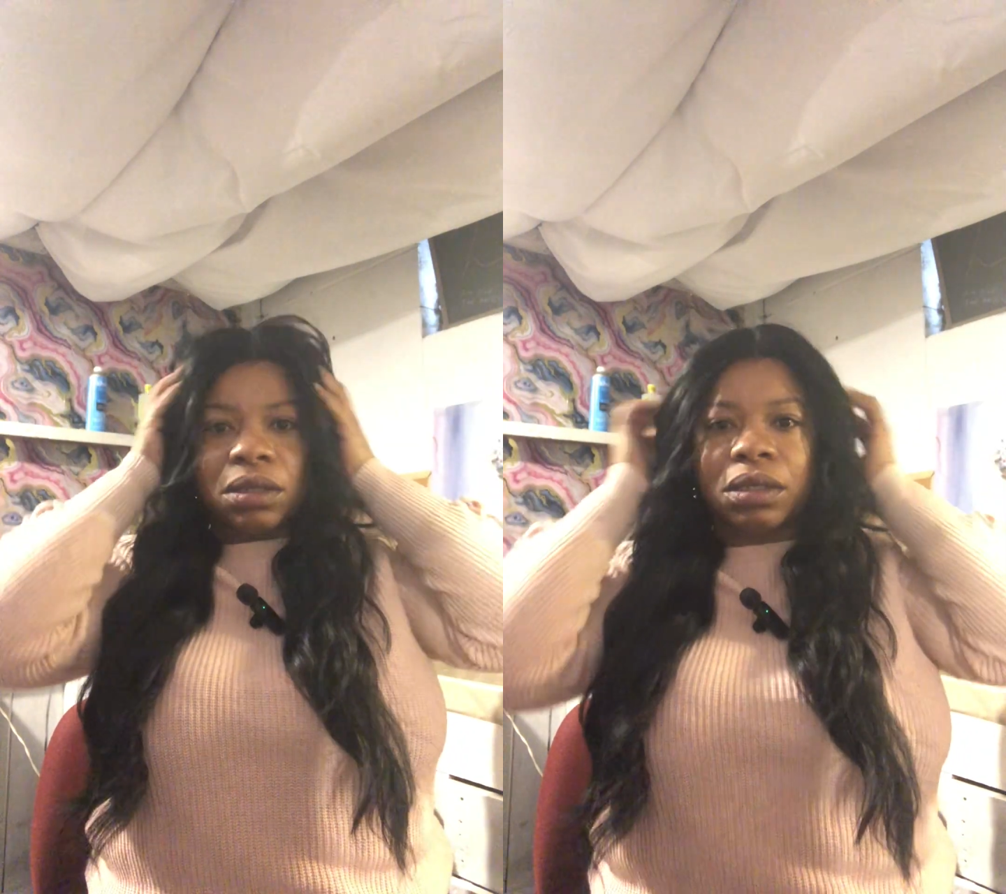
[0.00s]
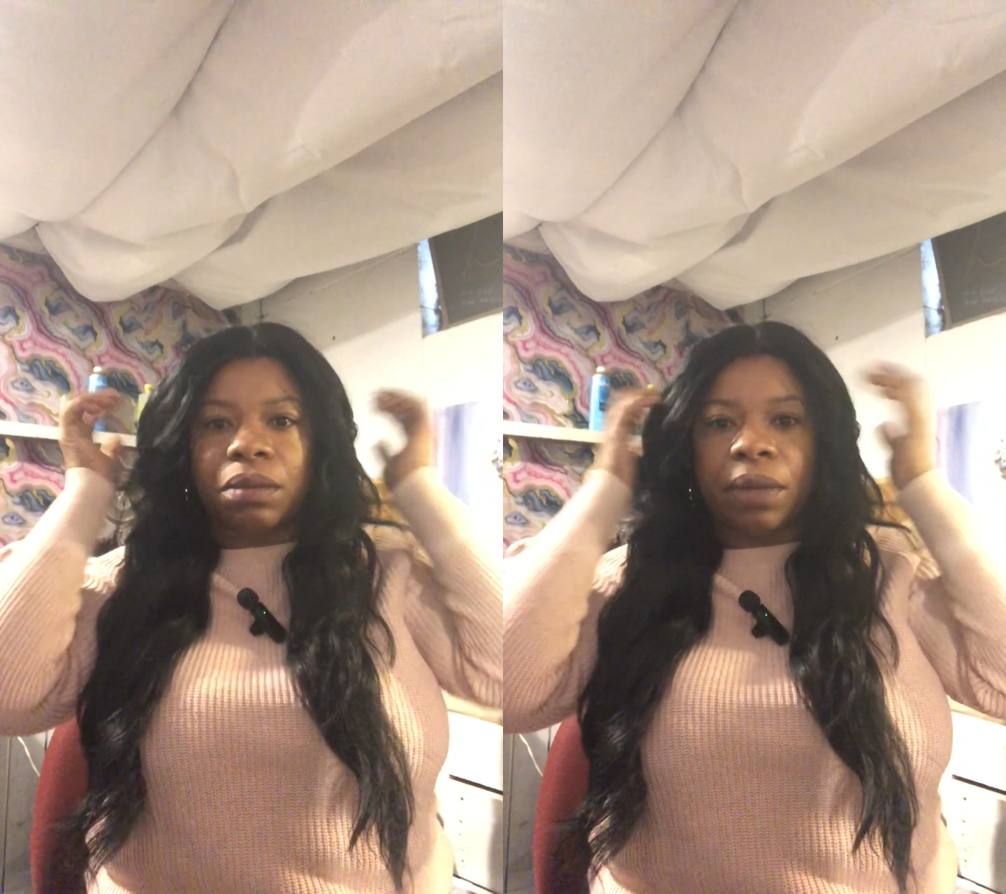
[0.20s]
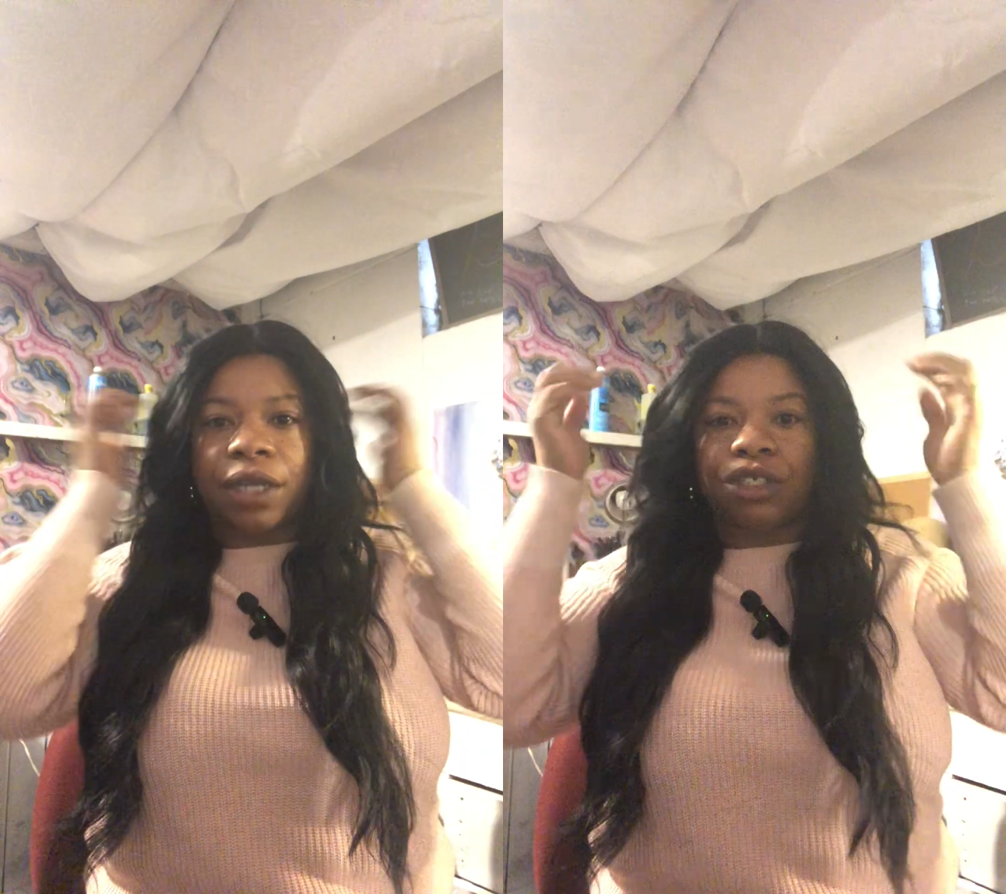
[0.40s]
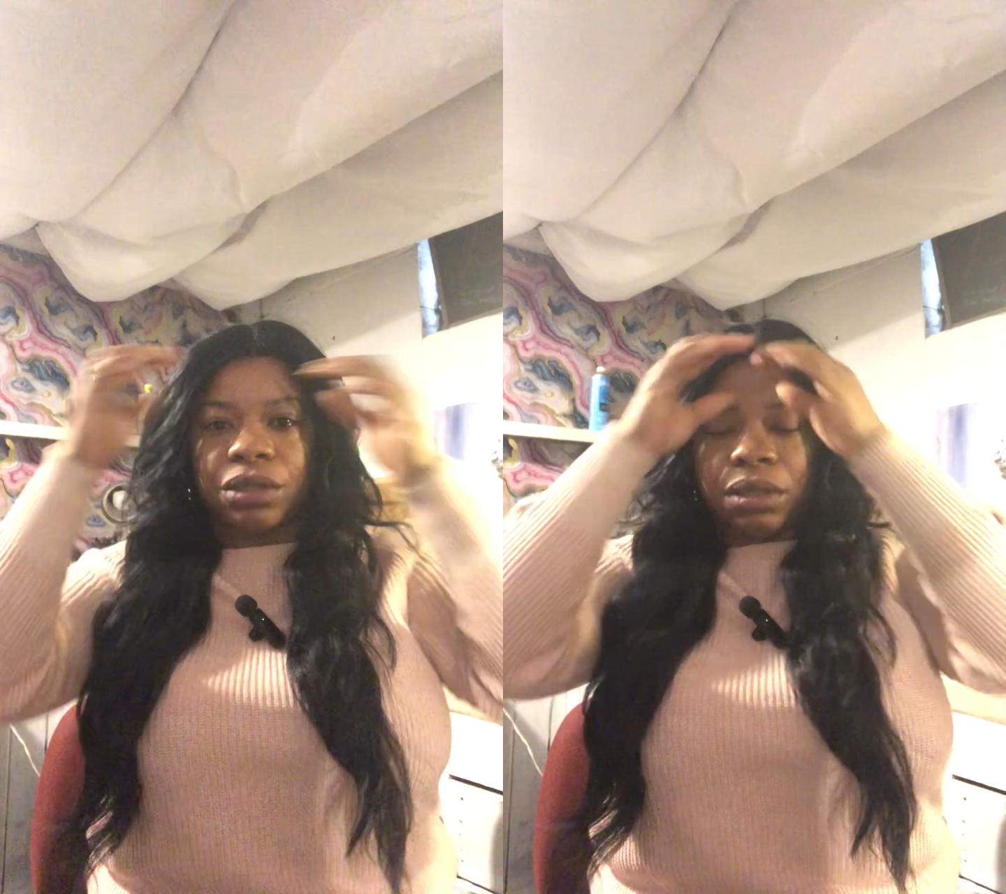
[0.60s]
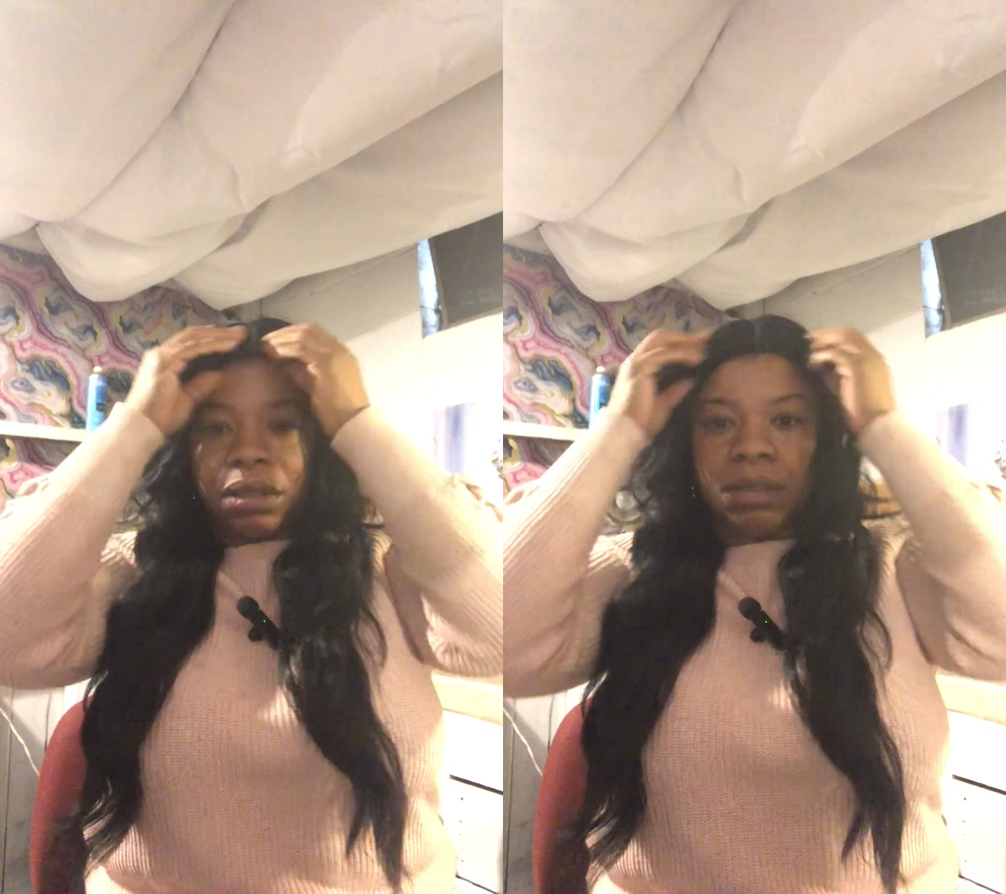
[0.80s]

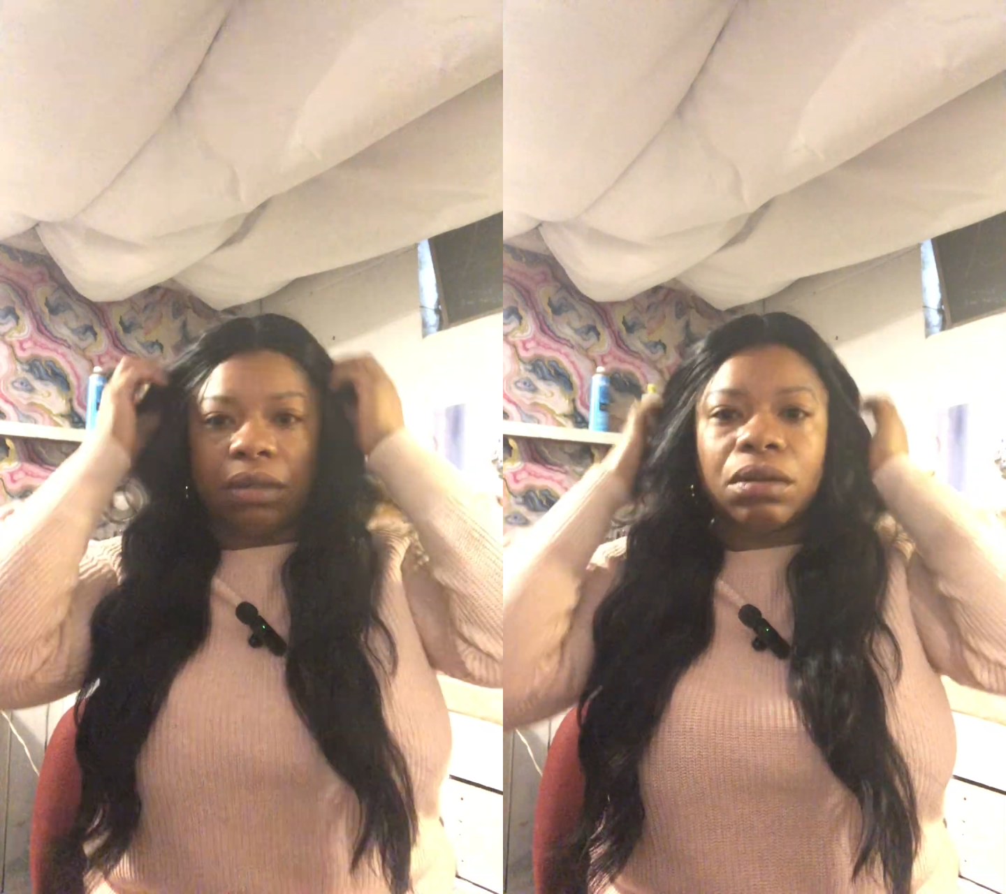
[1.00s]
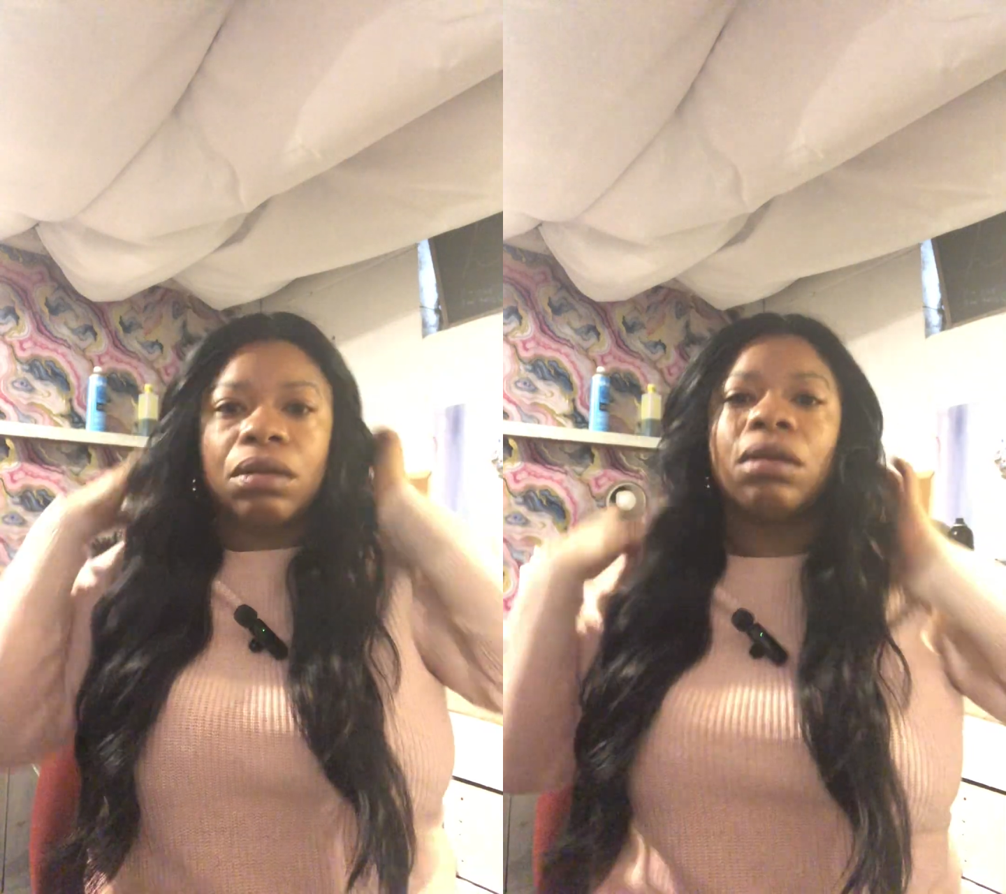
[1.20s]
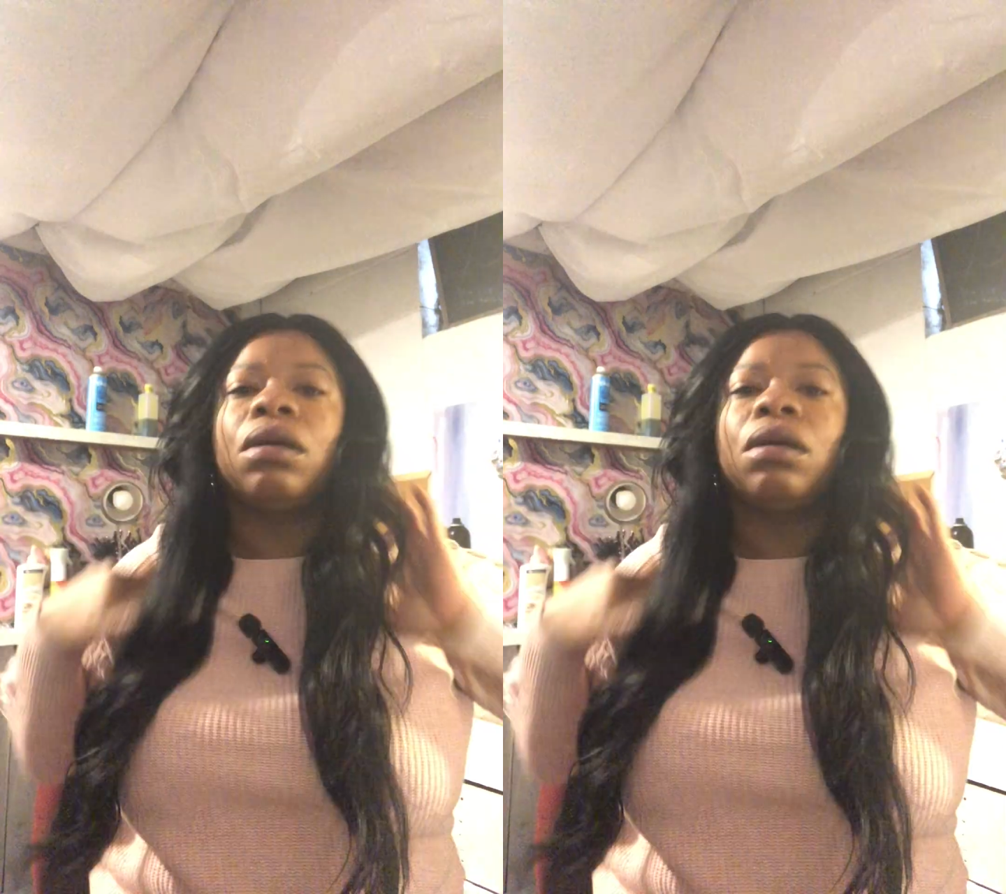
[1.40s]
symmetrical.